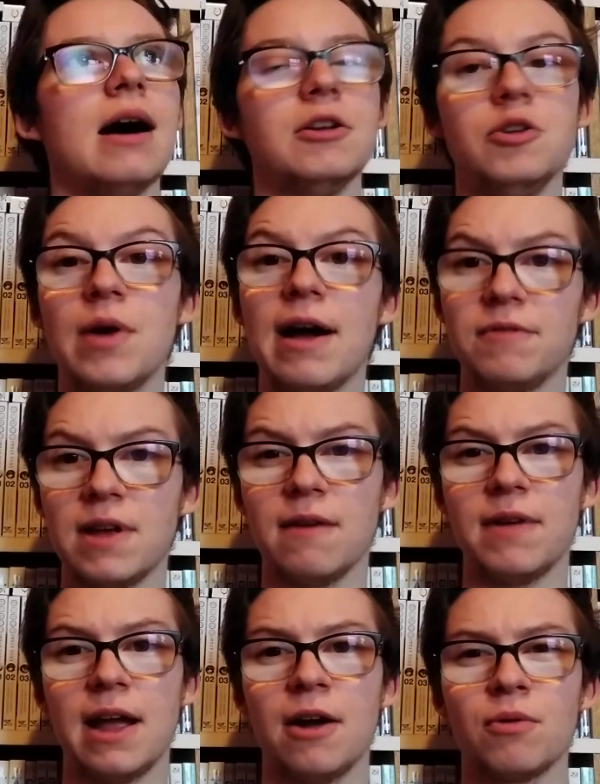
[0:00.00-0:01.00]
You have to have
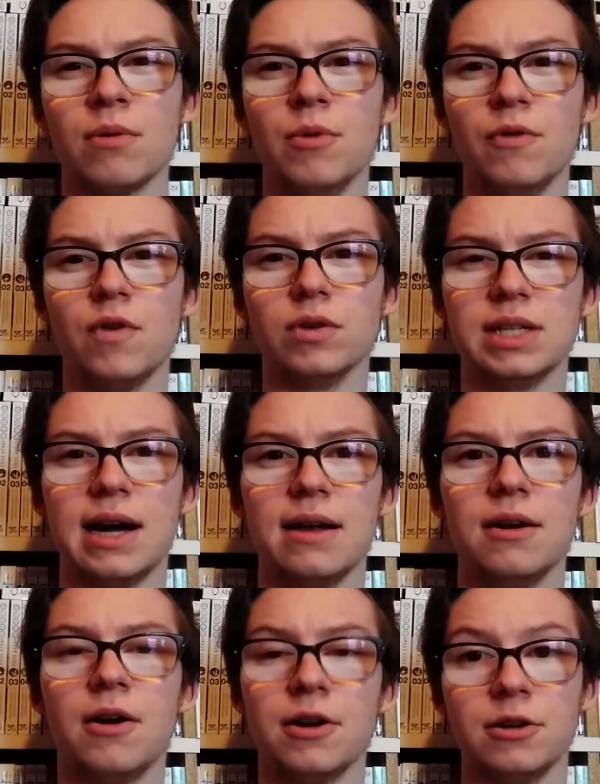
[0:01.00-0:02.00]
hair removal done
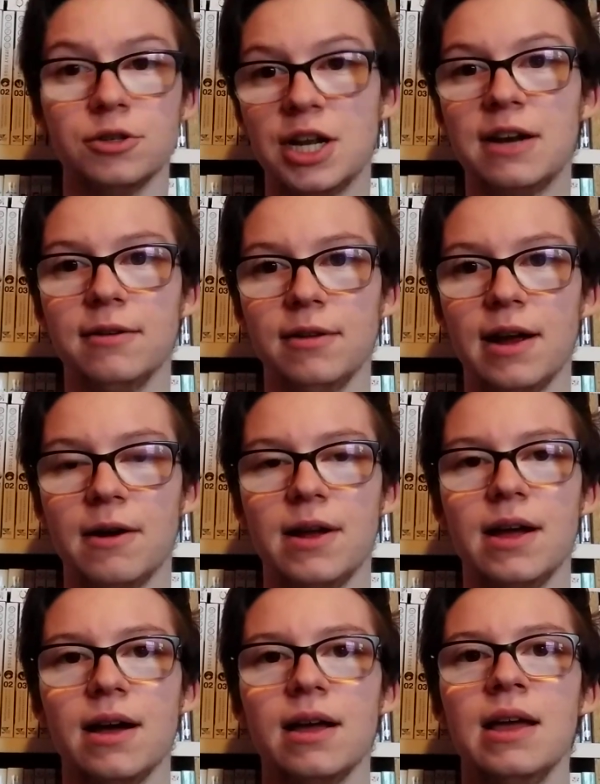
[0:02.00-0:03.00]
on your genital
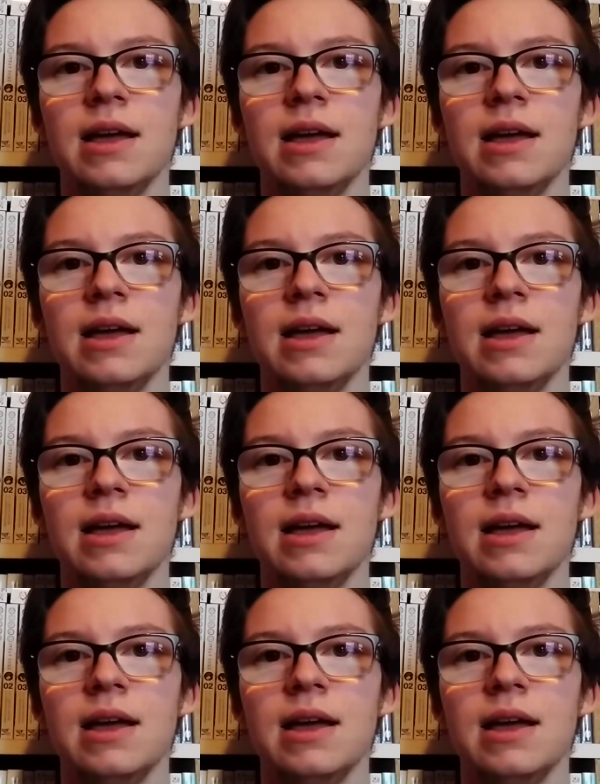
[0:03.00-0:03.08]
area,